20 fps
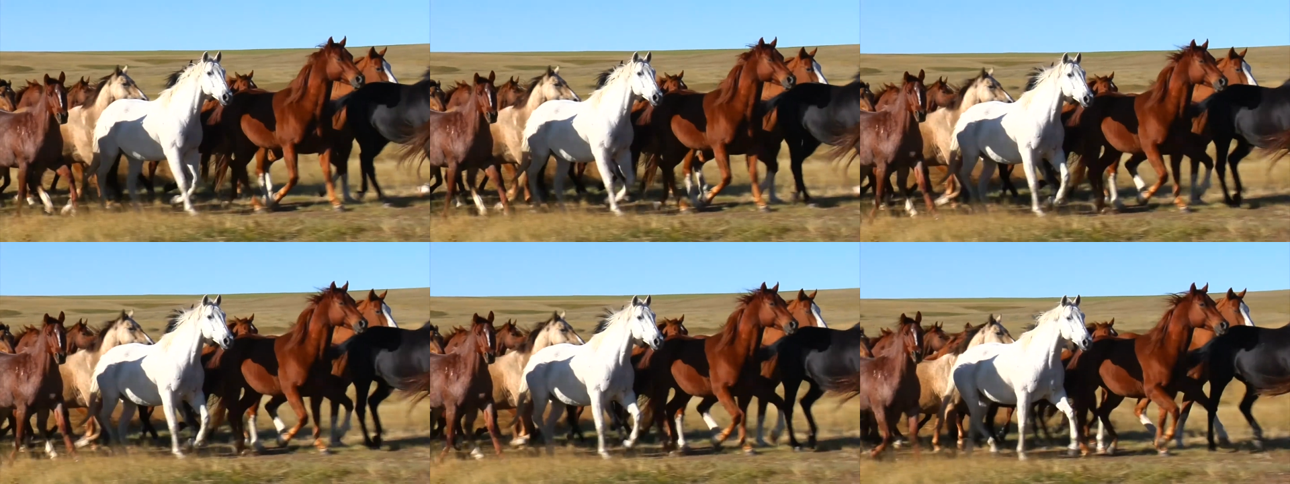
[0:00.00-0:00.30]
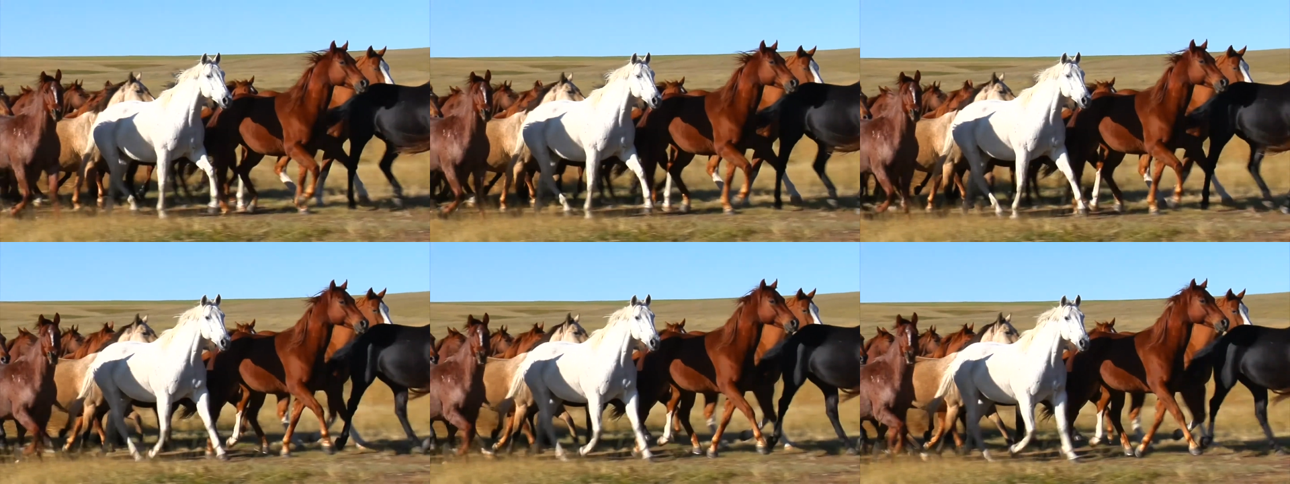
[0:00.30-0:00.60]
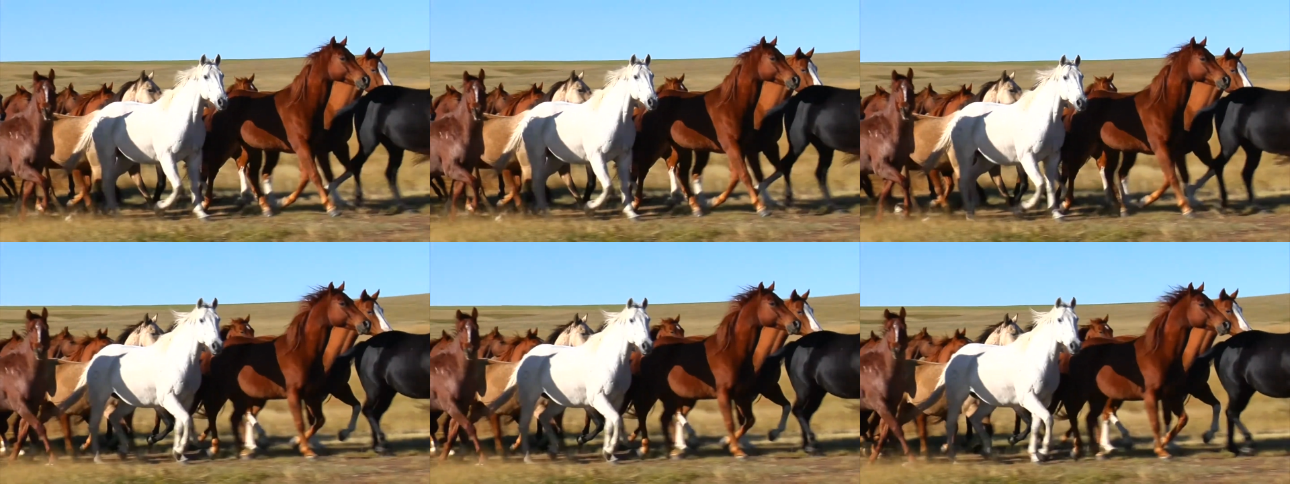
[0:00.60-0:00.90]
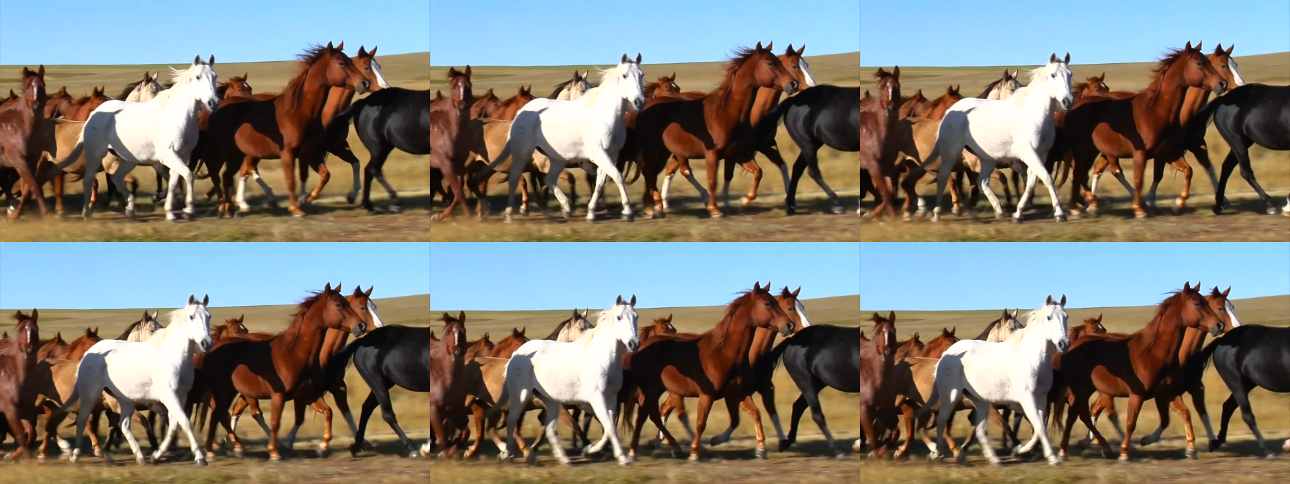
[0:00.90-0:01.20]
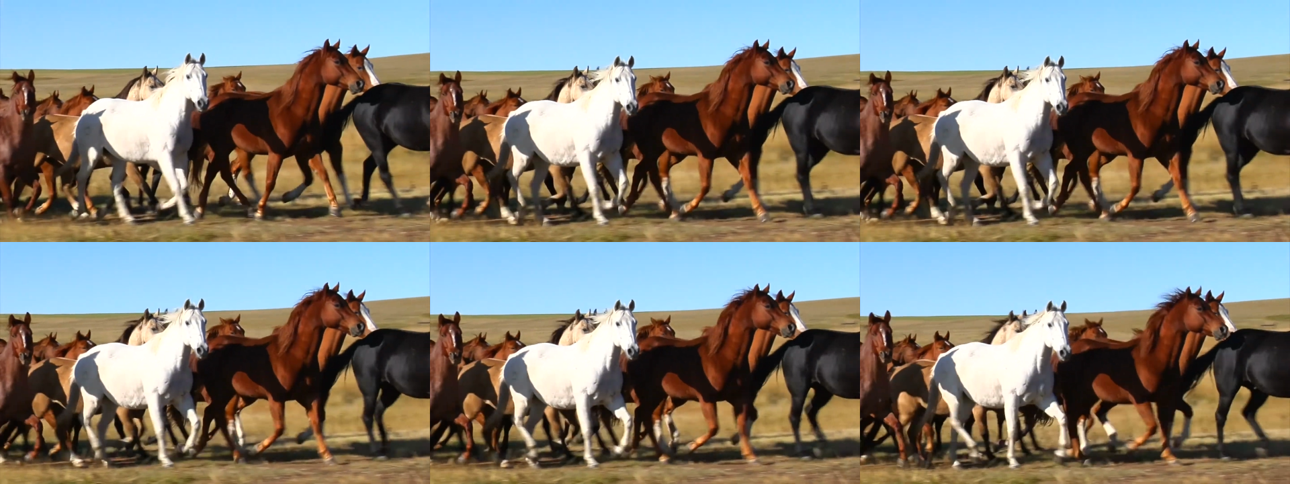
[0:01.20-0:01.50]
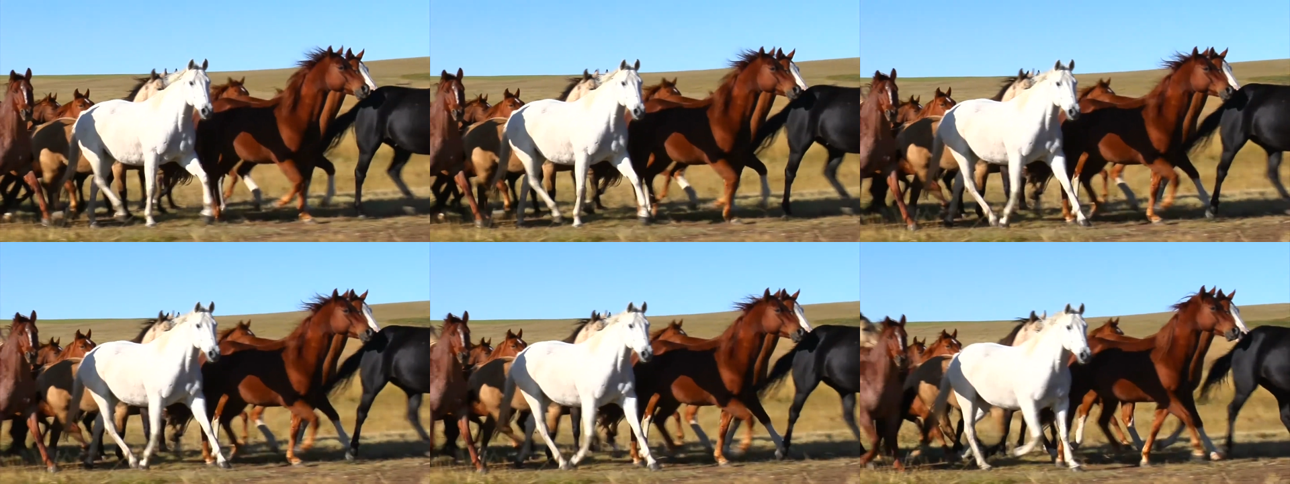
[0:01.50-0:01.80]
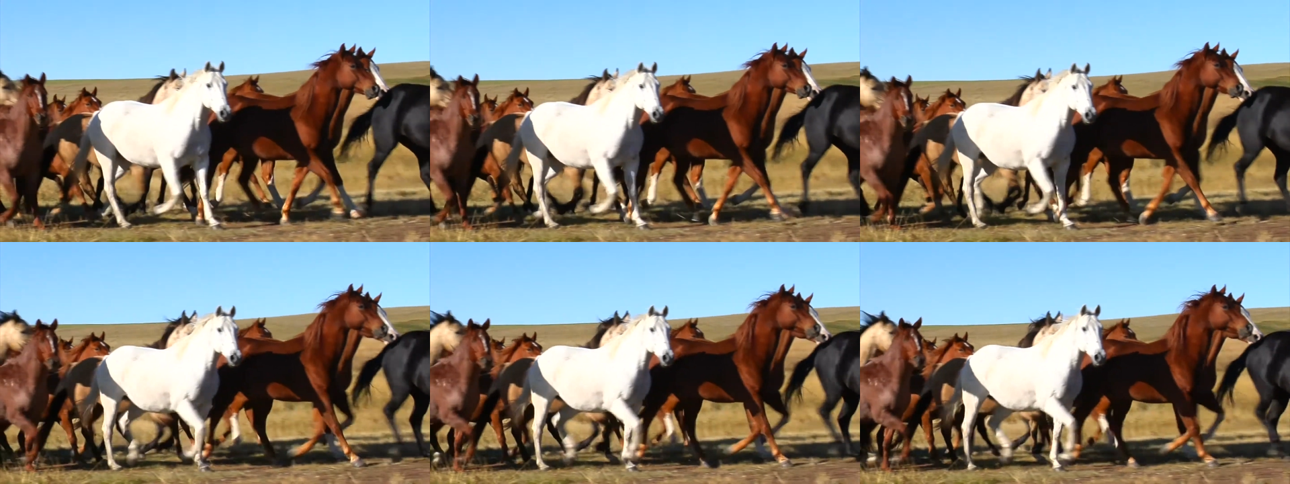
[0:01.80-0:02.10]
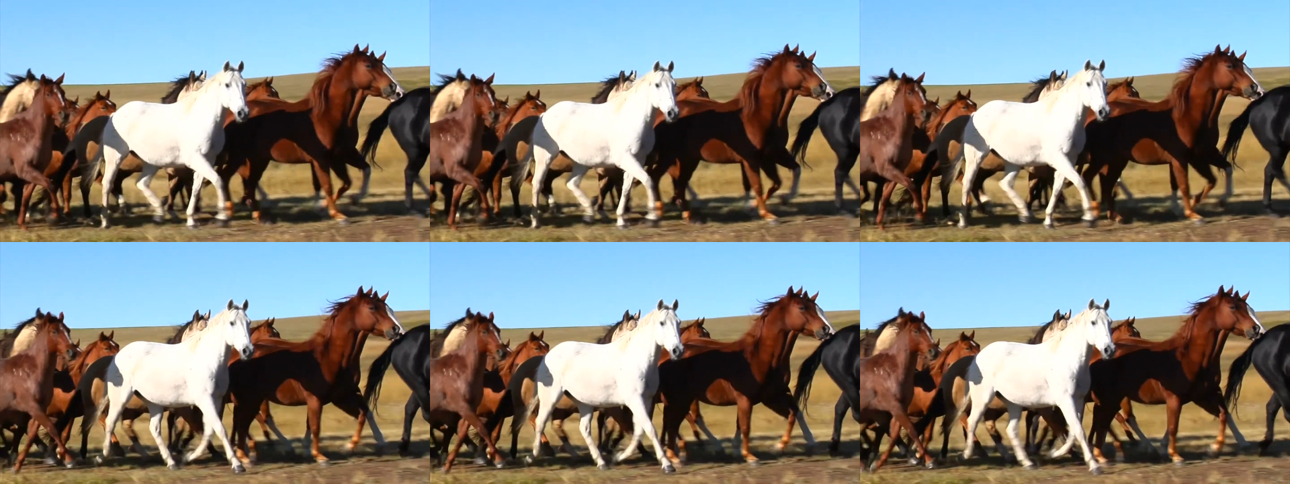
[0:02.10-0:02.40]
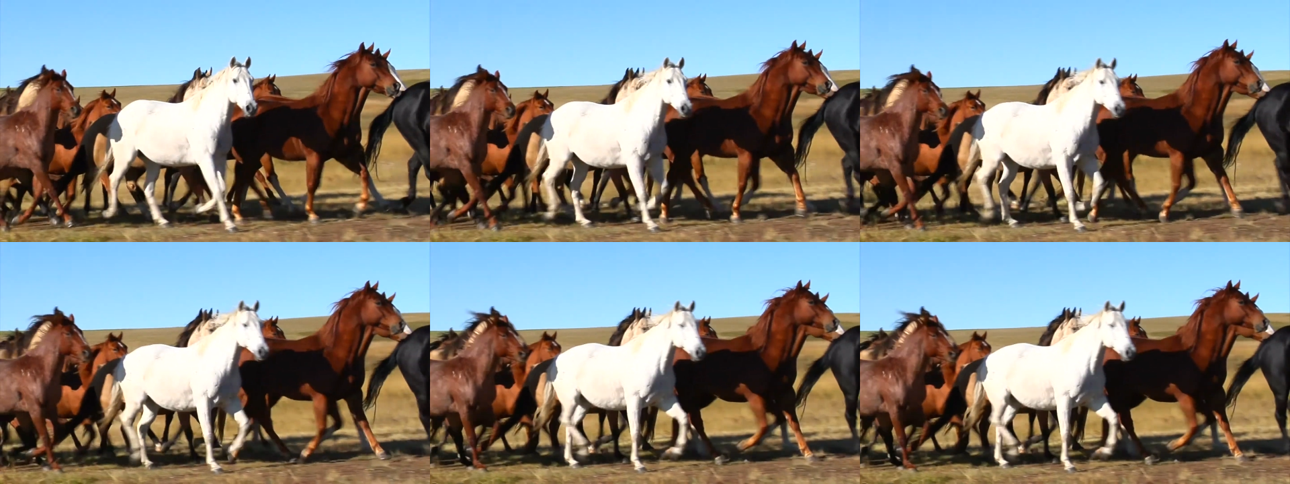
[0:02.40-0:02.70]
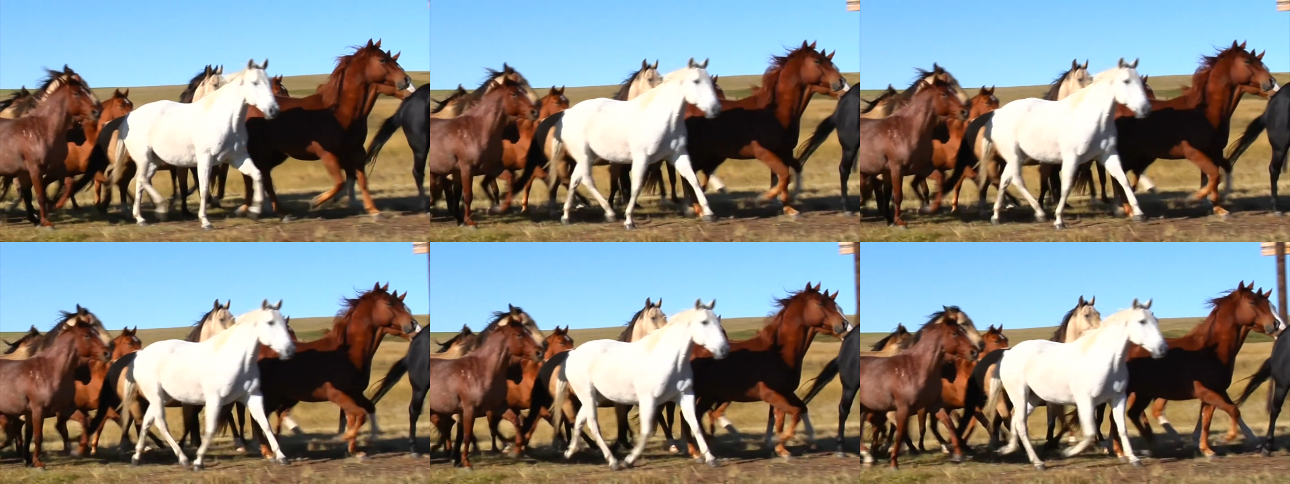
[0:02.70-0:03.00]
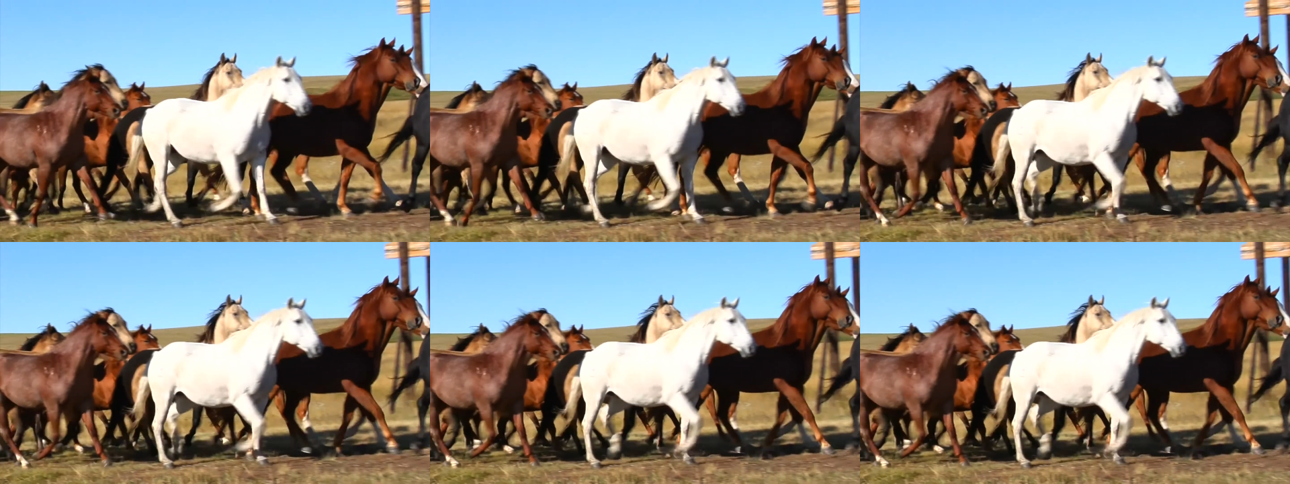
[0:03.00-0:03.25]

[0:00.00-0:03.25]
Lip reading: Nobody's mouth can be seen.